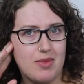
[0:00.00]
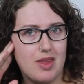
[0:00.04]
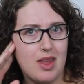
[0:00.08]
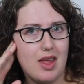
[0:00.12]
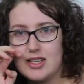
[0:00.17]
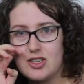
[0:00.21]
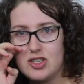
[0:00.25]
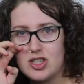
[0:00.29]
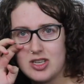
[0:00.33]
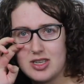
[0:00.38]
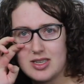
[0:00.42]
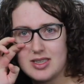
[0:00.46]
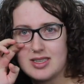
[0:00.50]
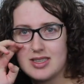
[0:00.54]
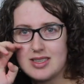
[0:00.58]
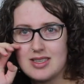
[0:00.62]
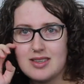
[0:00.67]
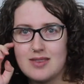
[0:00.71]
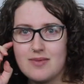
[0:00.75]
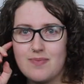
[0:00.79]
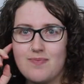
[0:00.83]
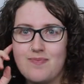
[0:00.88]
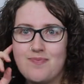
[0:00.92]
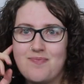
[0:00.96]
It
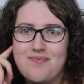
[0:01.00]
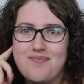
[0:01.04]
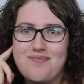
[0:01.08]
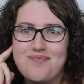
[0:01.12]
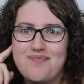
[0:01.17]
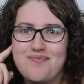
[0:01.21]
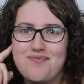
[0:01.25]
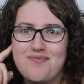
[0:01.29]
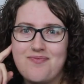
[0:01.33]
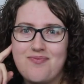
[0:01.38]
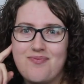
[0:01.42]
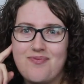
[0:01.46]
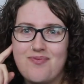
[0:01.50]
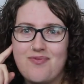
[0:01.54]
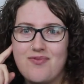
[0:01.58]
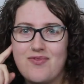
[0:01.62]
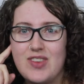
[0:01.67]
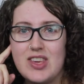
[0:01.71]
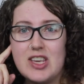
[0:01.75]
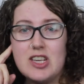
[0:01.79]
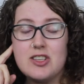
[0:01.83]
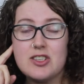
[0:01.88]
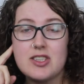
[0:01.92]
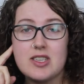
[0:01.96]
just
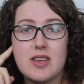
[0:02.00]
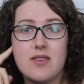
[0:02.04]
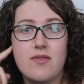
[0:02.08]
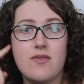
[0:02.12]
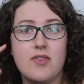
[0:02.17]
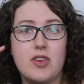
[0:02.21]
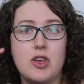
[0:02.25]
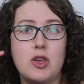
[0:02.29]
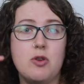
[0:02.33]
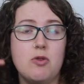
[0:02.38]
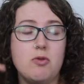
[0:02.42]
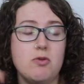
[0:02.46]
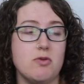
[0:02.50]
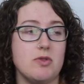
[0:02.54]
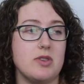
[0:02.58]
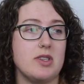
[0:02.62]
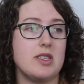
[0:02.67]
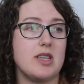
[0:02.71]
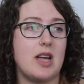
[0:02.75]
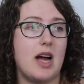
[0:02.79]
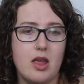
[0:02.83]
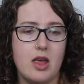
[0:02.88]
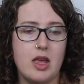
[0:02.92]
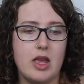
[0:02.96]
feels
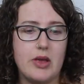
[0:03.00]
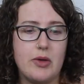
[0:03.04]
confused.